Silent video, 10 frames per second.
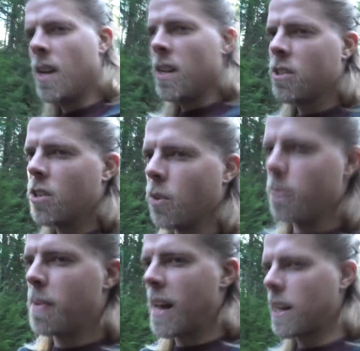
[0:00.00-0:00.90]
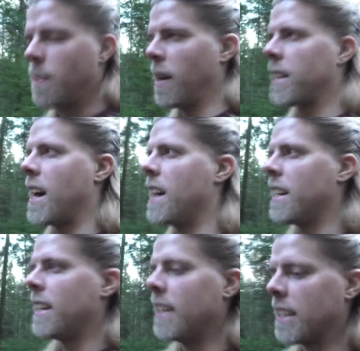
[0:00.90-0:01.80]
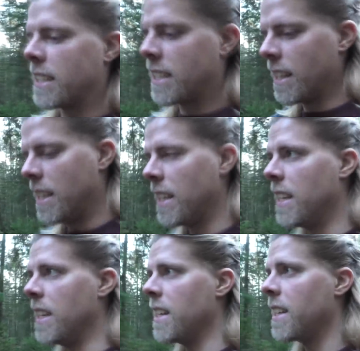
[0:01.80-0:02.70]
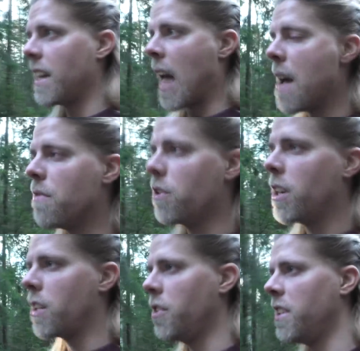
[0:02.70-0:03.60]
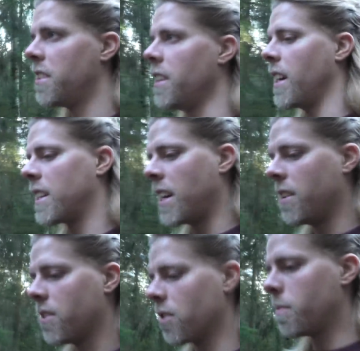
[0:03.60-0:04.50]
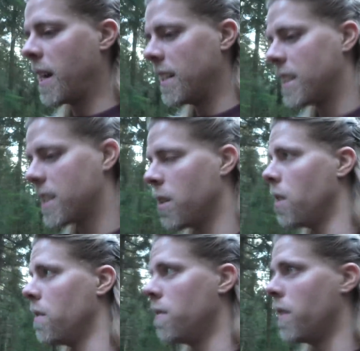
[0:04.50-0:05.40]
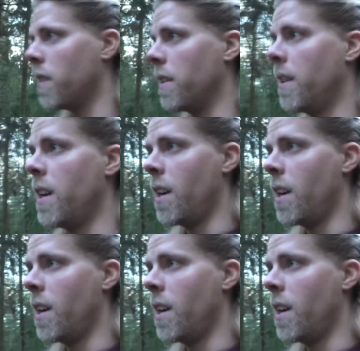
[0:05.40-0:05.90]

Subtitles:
So the black pill at hand is the ever-decreasing attention spans of